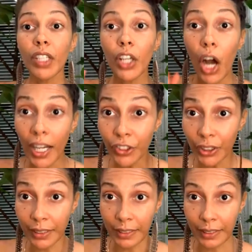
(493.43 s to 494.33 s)

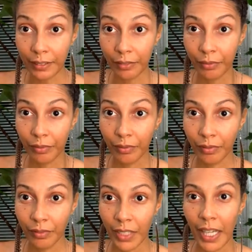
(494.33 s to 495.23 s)
consciously.
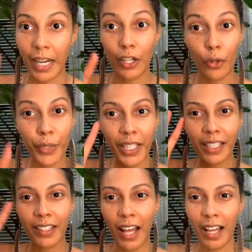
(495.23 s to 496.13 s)
And I know we get
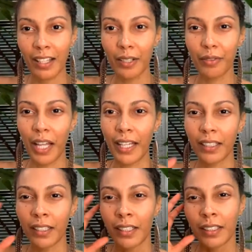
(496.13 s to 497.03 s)
a lot of
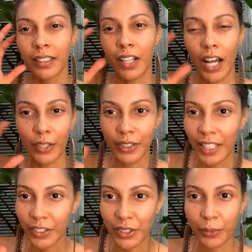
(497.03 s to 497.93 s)
like
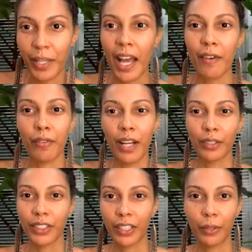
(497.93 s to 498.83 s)
connotations we have
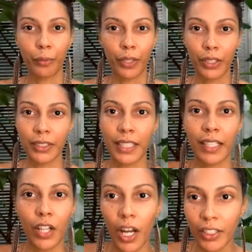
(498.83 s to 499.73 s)
around certain words
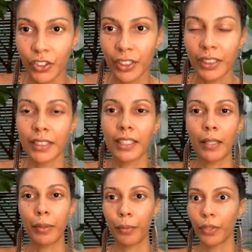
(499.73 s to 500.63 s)
like conscious,
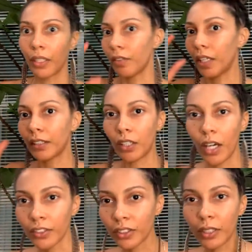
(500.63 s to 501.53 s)
like people think of like the
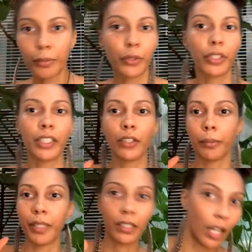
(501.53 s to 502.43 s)
conscious community or
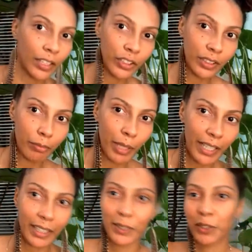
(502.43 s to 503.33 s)
being conscious of
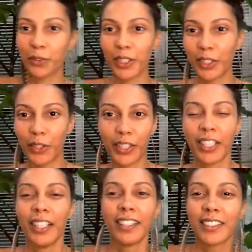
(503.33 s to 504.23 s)
Black history, or
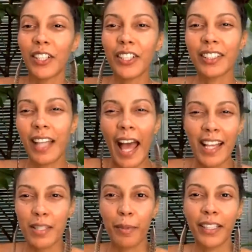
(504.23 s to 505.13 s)
certain
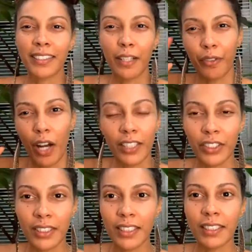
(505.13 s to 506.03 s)
aspects of
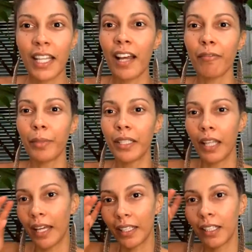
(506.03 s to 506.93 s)
consciousness that have been
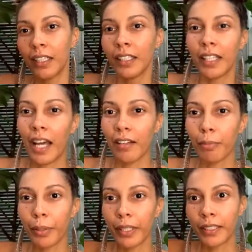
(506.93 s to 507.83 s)
like kind
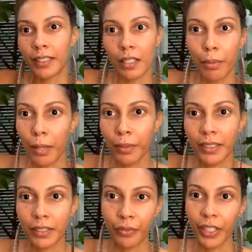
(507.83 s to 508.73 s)
of put into the public
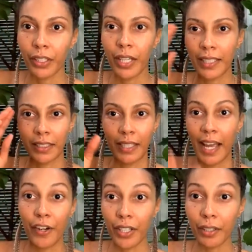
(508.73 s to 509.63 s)
sphere as a
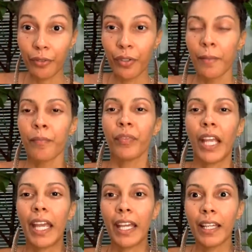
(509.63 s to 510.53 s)
narrative.
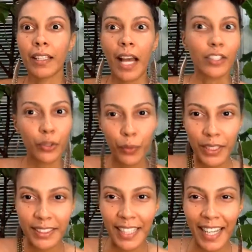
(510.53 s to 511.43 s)
And I just
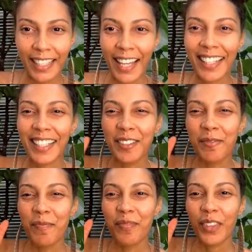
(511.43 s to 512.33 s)
want to say, like,
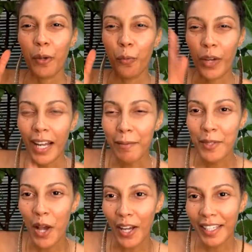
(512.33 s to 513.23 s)
when I'm
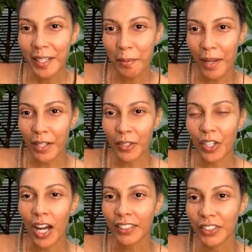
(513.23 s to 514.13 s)
talking about
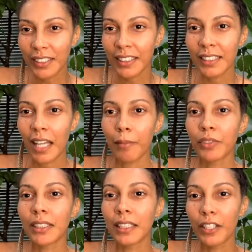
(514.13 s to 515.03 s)
consciousness, I'm
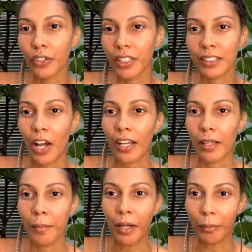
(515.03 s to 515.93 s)
just literally
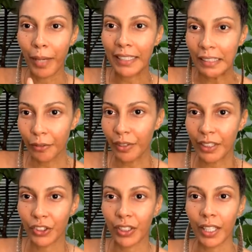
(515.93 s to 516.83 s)
talking about, by
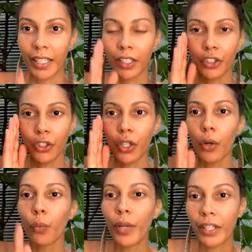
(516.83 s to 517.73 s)
definition, like your
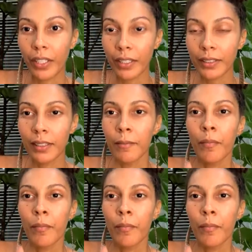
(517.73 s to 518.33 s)
awareness,